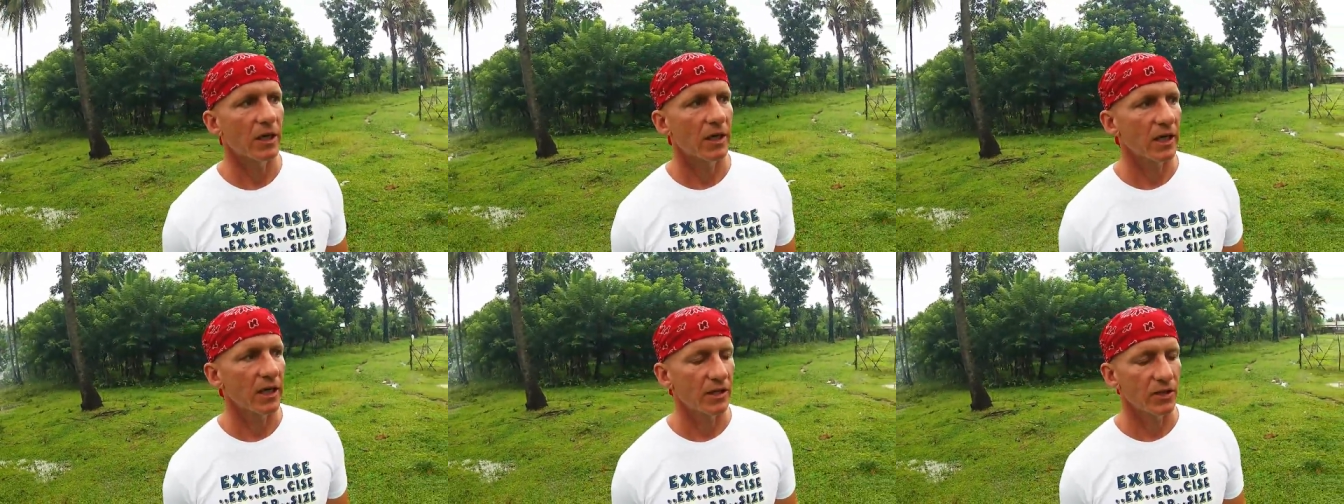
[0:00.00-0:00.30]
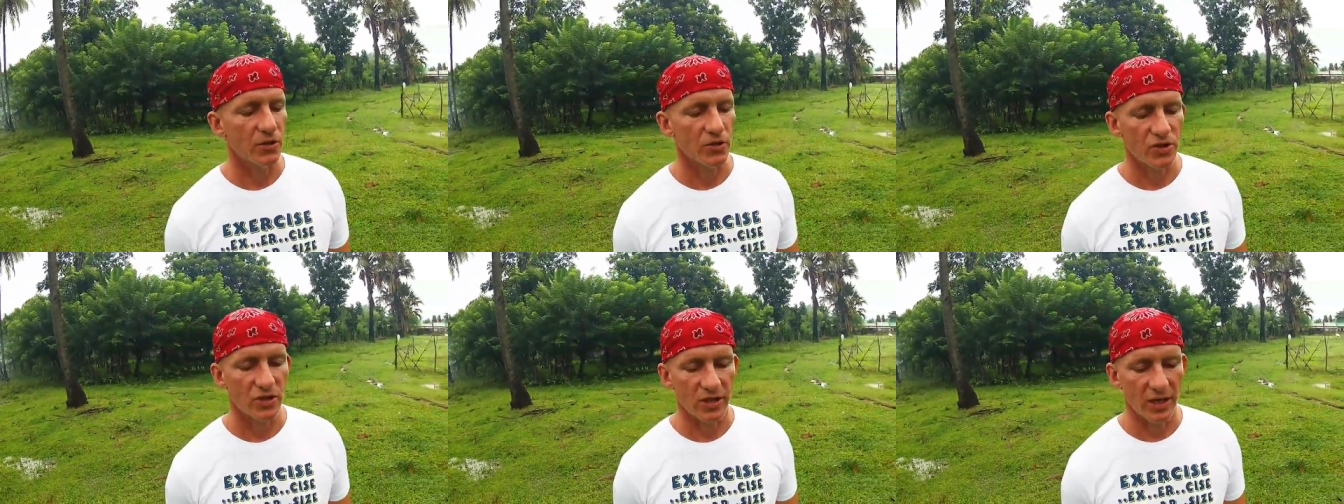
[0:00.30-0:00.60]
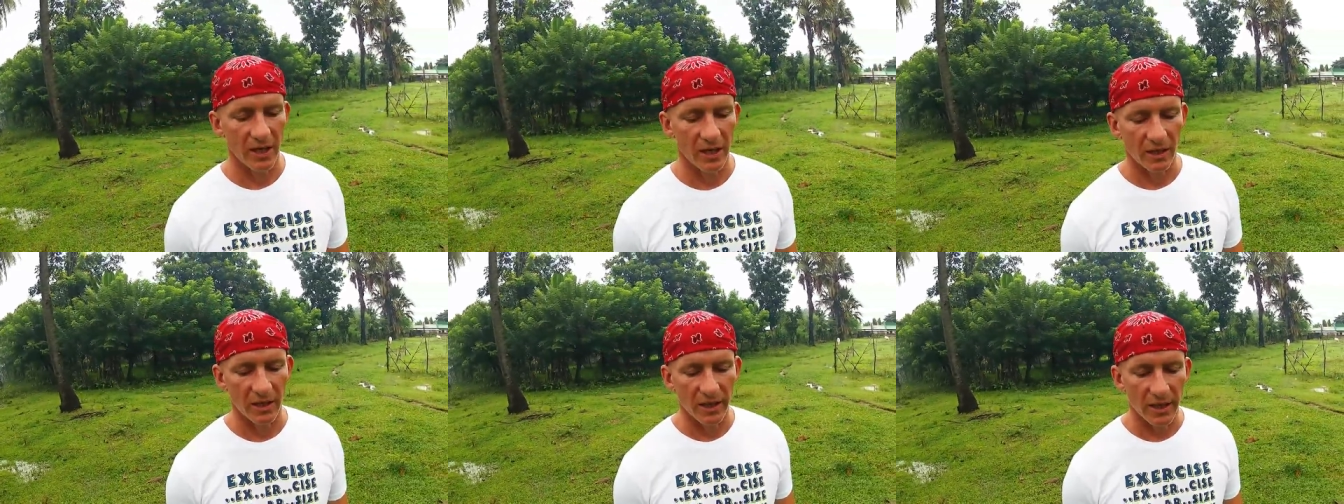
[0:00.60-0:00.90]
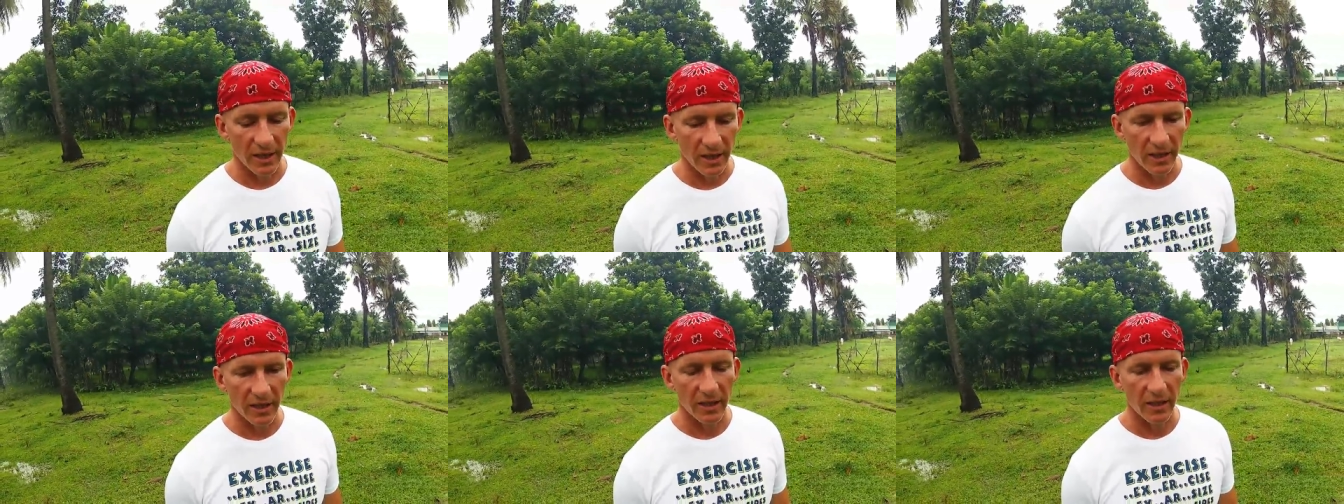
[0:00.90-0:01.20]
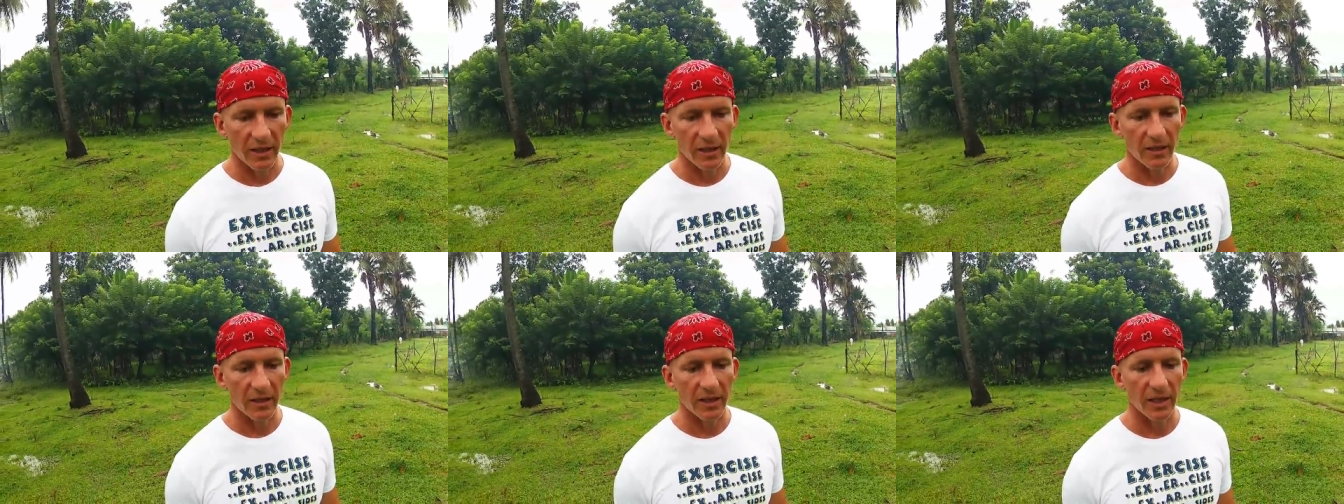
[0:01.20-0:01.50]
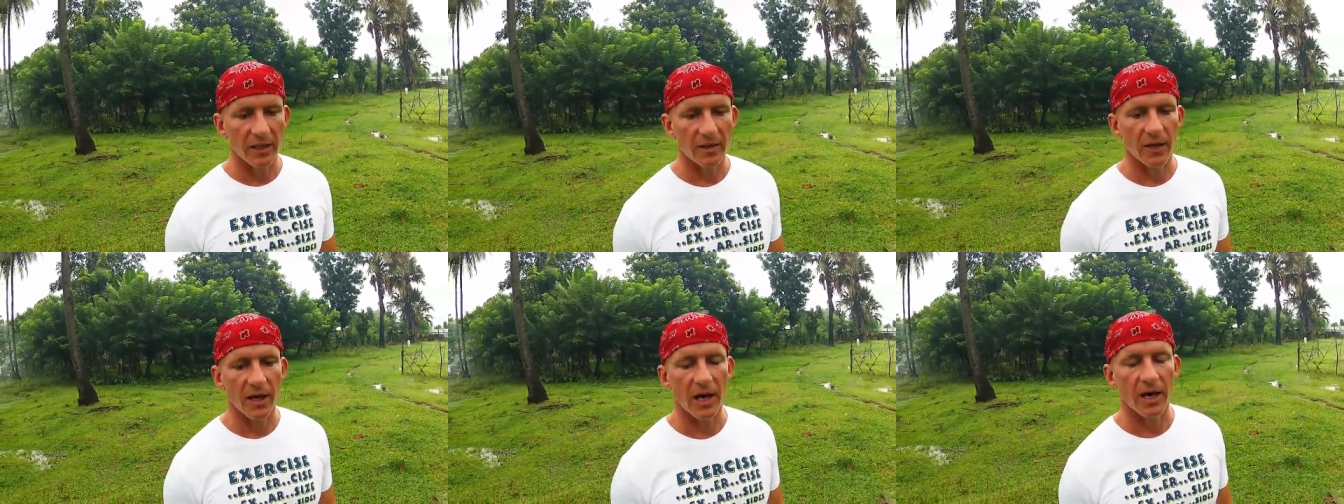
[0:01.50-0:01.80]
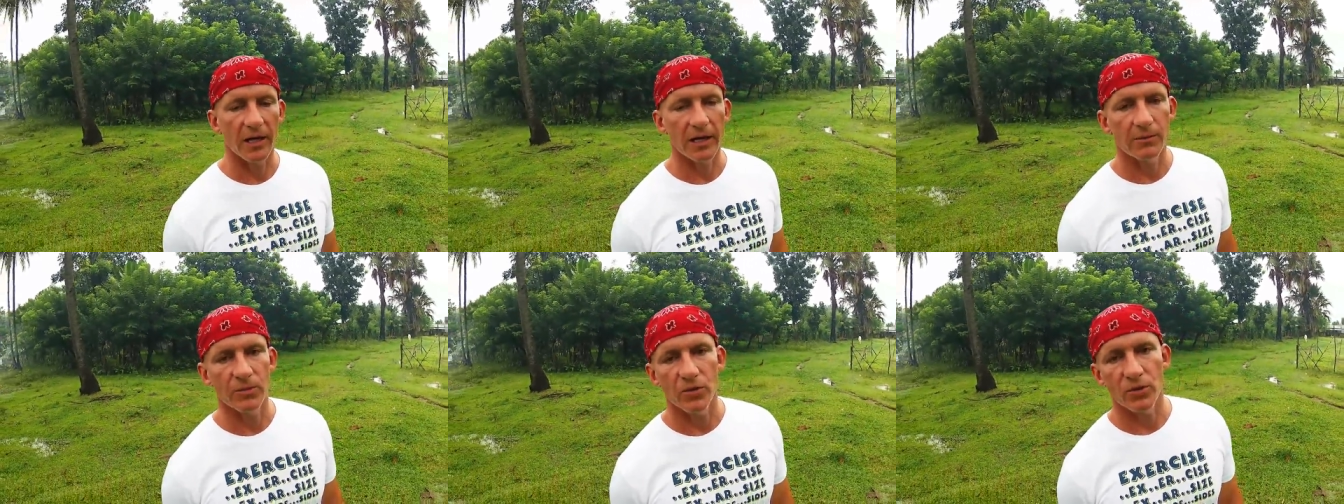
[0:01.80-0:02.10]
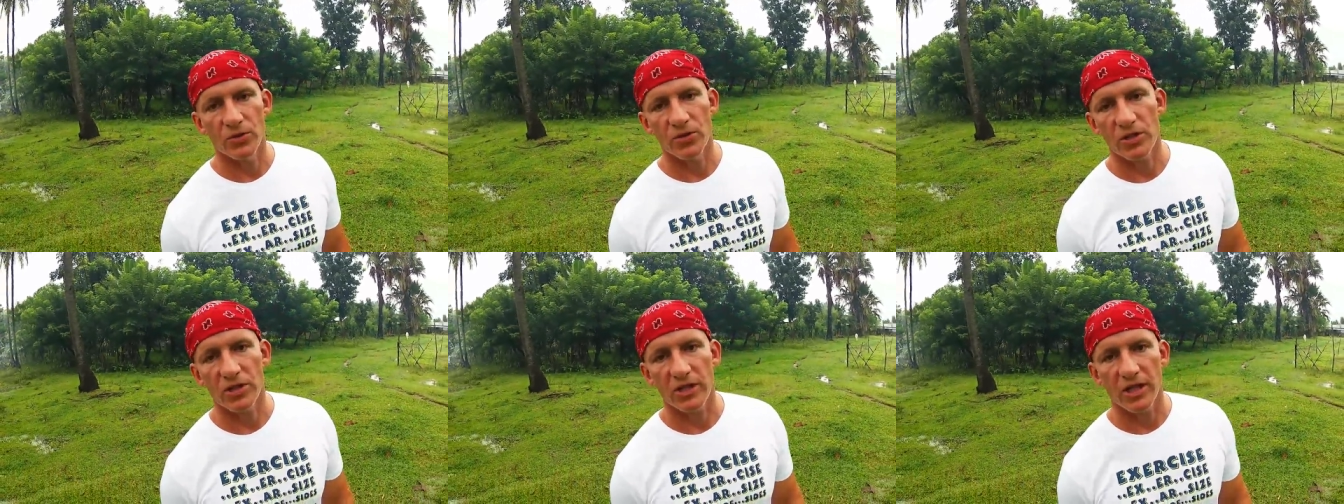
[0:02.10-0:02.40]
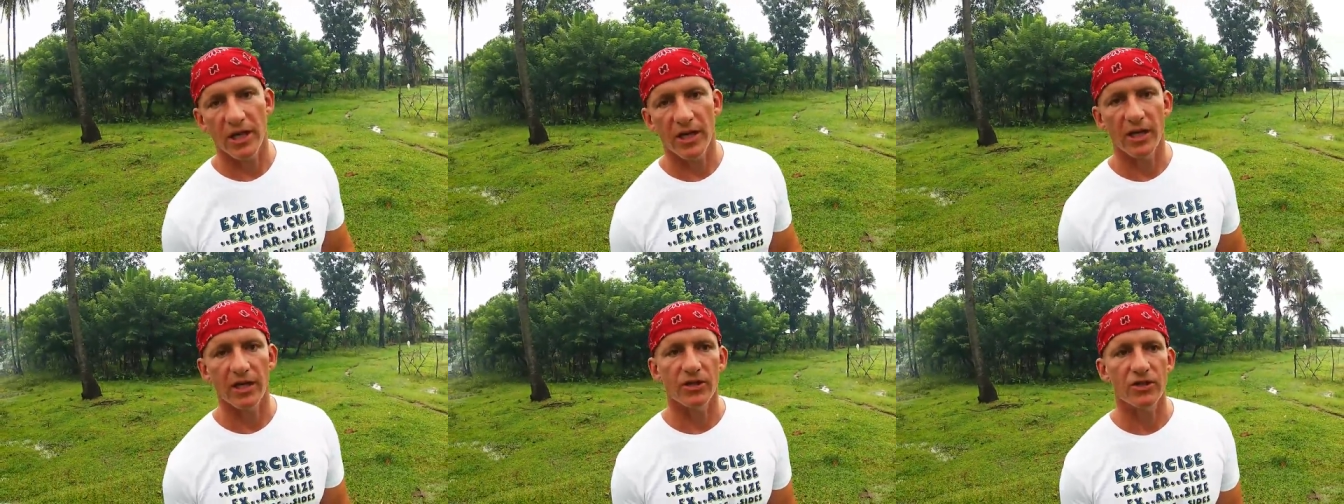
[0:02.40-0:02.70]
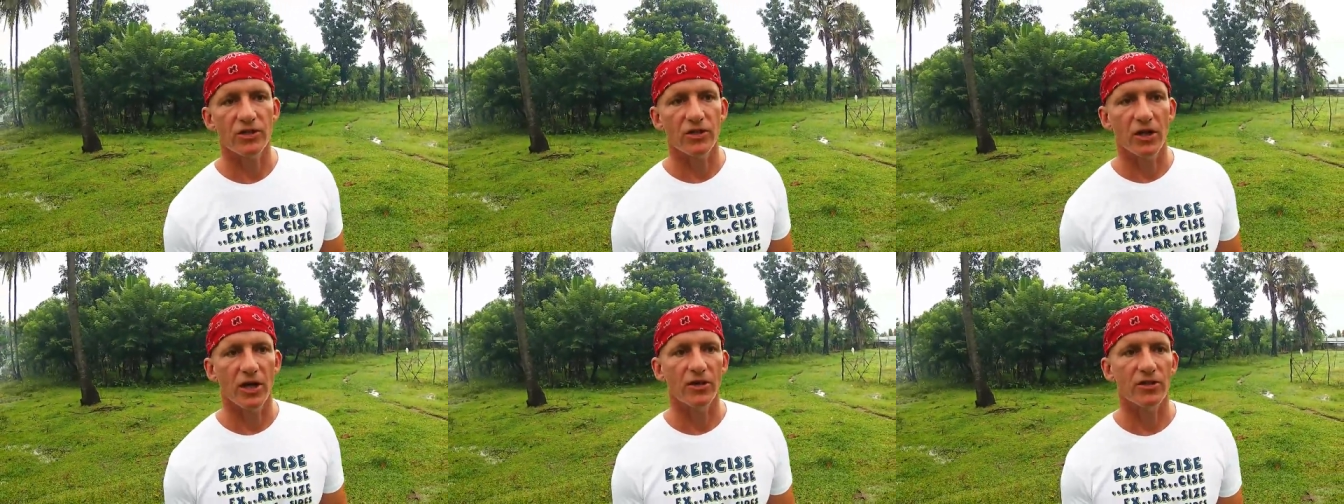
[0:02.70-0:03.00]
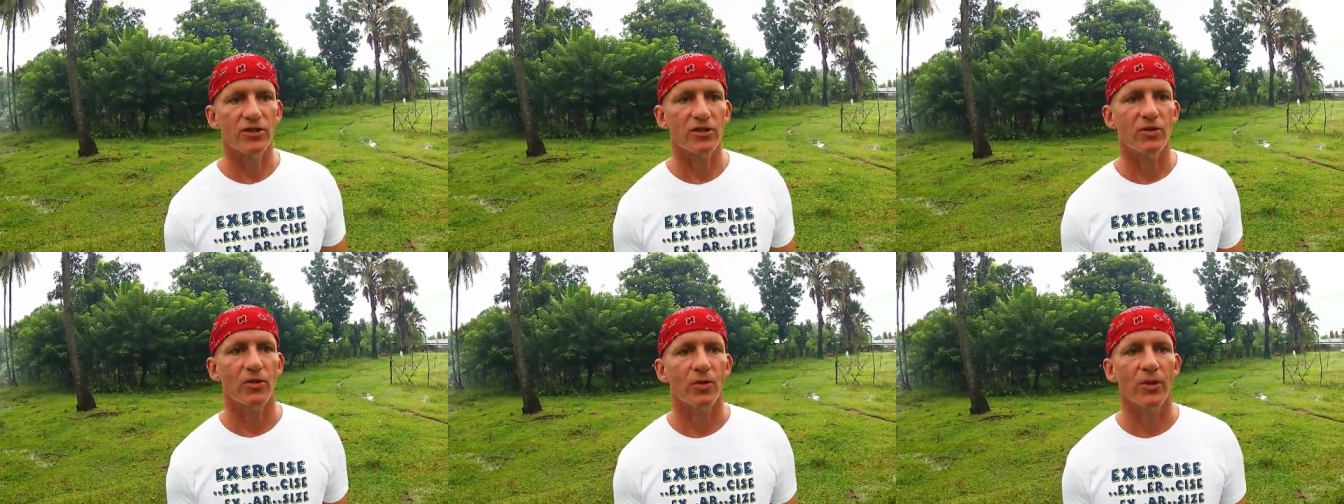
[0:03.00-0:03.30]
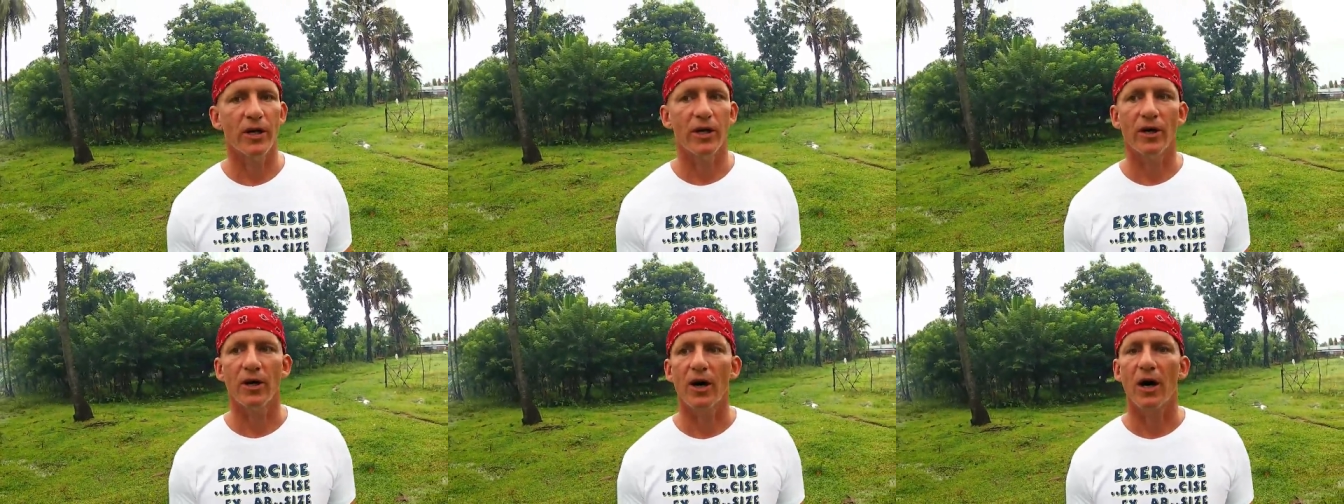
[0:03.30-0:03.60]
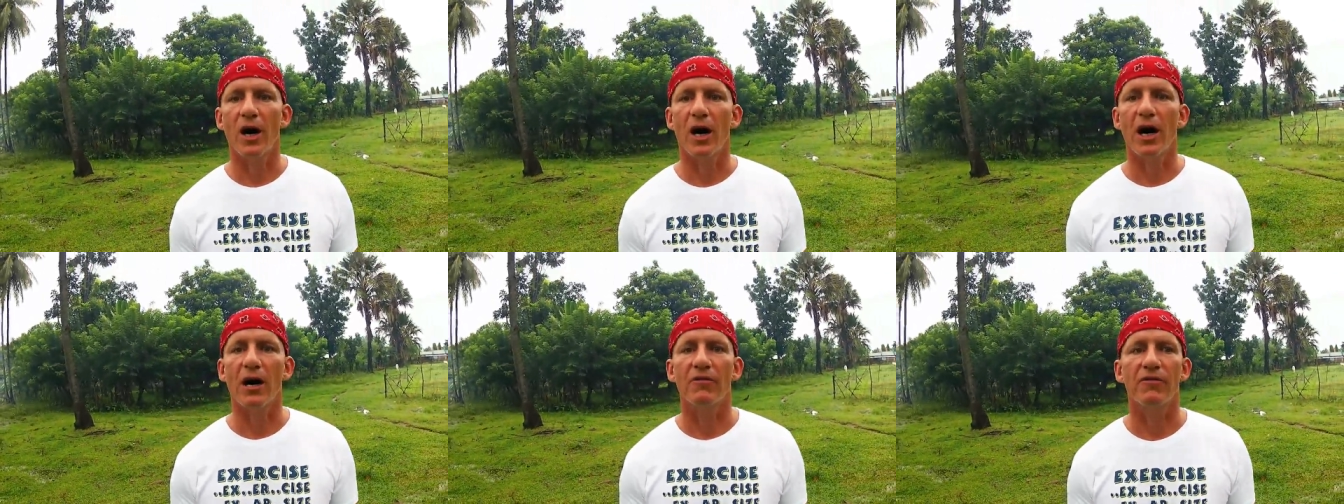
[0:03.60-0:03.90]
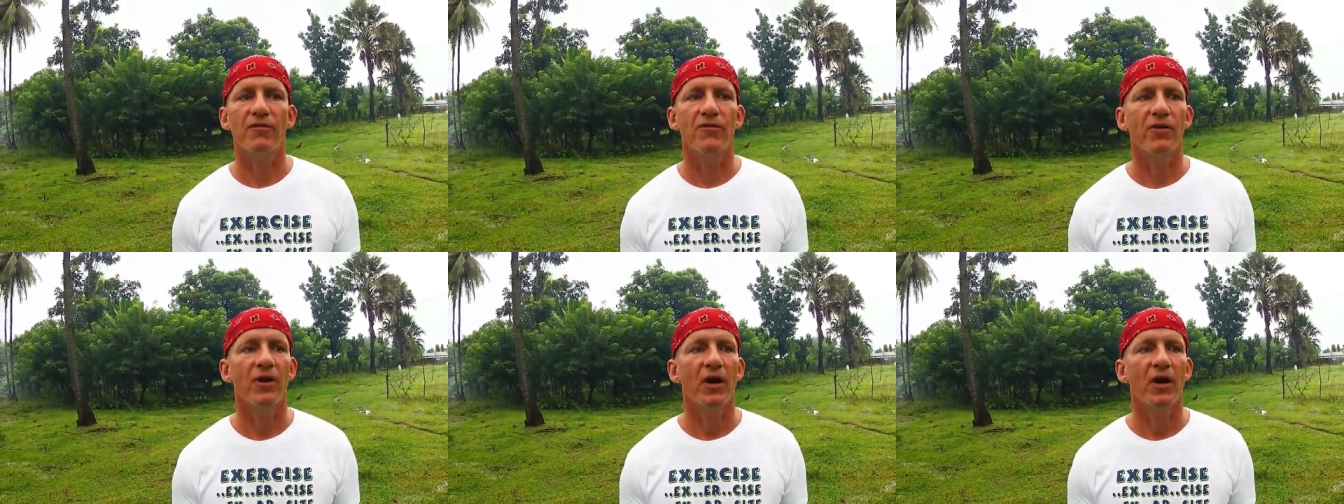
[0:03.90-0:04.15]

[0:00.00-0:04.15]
and you settle in and the honeymoon stage starts to wear off,